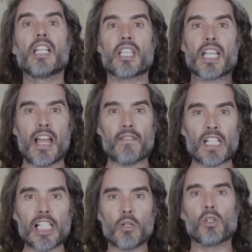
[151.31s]
So let's have a
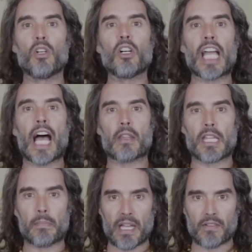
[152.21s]
little look at the
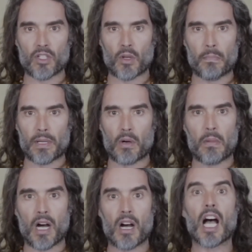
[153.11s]
appearance on Bill
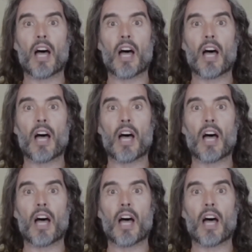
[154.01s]
Maher,